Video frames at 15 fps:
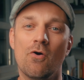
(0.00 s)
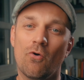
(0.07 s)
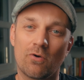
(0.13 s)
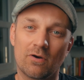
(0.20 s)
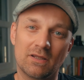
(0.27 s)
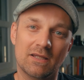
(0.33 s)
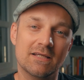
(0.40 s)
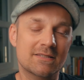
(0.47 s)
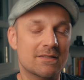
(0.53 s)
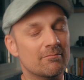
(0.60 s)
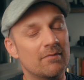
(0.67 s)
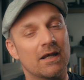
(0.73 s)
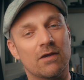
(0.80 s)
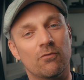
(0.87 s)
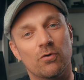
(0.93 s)
or at least the
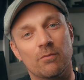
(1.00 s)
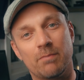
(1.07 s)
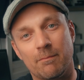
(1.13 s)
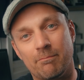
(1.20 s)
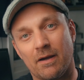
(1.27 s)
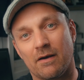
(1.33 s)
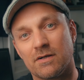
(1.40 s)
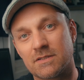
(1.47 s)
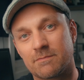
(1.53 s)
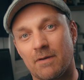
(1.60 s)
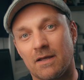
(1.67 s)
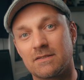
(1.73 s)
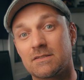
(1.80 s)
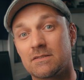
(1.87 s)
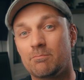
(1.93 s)
money would be better
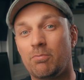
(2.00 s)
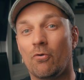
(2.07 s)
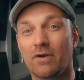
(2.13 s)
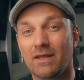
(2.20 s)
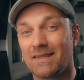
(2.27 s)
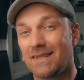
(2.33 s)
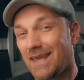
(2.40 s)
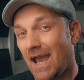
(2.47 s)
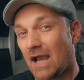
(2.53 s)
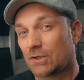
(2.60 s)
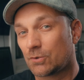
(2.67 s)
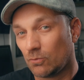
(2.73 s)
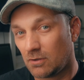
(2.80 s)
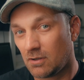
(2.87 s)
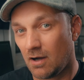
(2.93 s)
spent supporting the
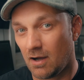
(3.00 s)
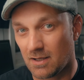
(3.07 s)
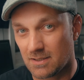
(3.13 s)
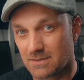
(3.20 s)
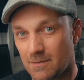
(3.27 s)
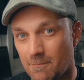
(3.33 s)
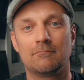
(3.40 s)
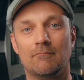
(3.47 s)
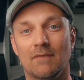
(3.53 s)
actual cause.